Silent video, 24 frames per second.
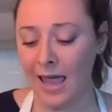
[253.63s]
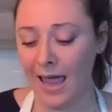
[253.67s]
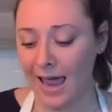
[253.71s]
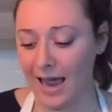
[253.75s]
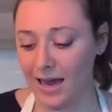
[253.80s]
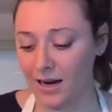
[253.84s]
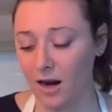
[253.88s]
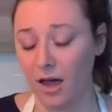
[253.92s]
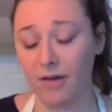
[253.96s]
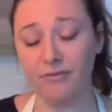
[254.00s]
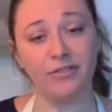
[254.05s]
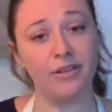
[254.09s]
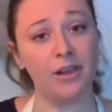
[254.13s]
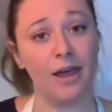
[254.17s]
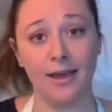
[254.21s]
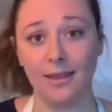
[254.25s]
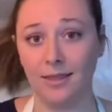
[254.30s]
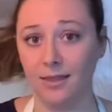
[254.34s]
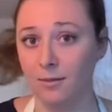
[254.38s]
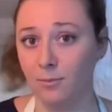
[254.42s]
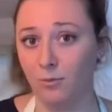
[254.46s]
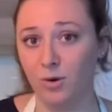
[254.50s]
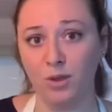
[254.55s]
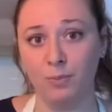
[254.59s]
And I've lined
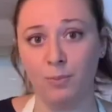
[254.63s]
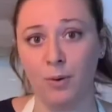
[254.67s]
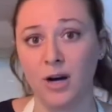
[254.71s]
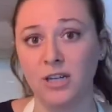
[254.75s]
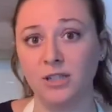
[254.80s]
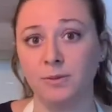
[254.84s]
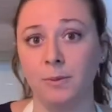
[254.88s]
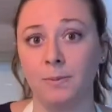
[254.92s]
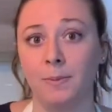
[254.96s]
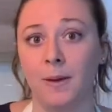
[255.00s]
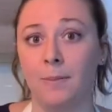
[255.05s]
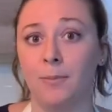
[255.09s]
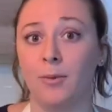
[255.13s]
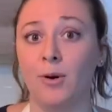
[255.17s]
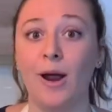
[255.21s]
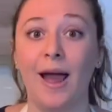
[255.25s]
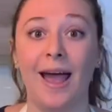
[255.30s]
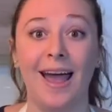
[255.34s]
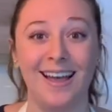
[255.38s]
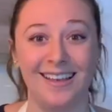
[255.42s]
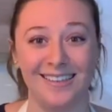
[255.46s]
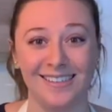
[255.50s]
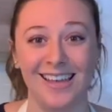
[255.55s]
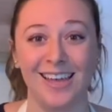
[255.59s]
them with parchment paper
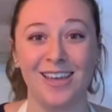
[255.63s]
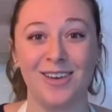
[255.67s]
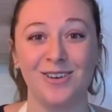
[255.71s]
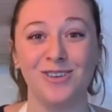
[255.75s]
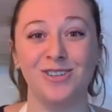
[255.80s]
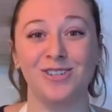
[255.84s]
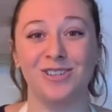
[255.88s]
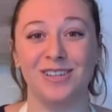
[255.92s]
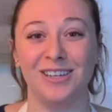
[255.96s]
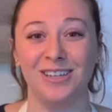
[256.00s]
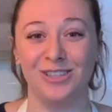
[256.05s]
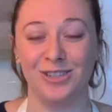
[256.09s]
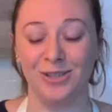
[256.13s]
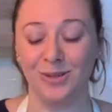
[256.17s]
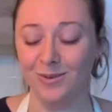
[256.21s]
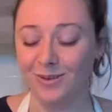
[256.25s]
as I usually do.